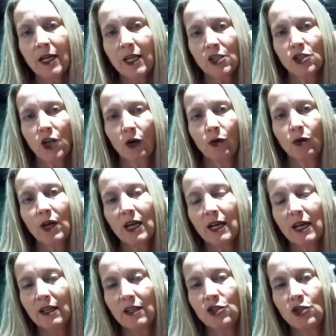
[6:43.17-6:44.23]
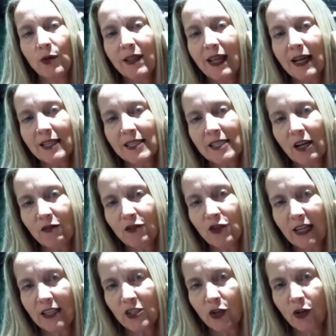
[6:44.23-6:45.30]
So doing that
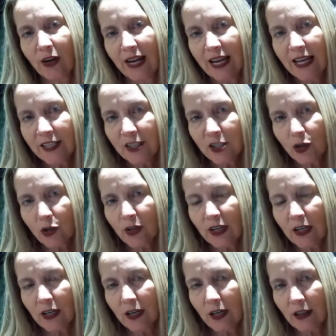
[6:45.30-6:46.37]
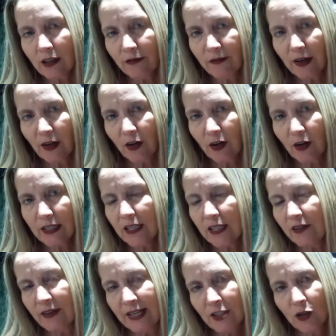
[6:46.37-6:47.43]
self-check, so you're inserting the finger into the
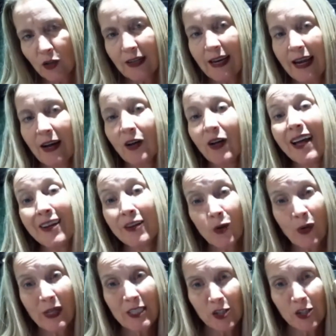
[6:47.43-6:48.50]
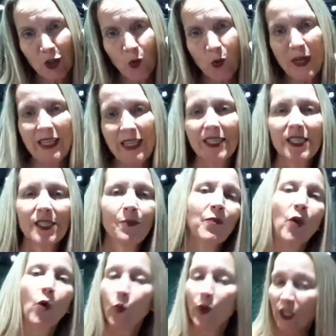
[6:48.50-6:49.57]
vaginal canal and you're going to squeeze.
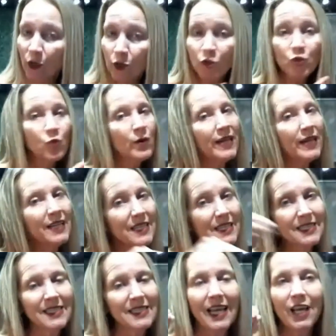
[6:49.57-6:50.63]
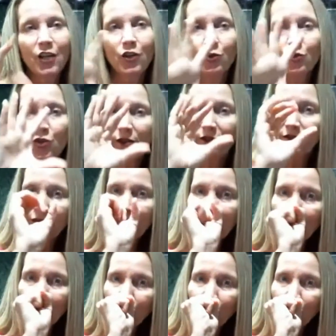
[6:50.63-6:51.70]
When you squeeze, you should
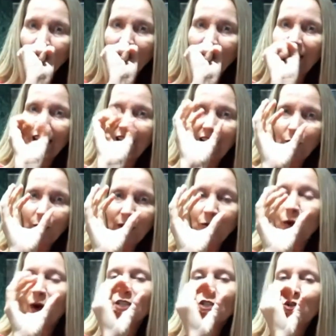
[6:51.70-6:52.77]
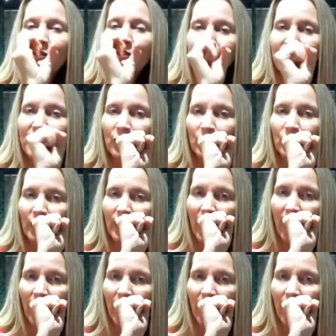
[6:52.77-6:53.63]
feel, we want you to feel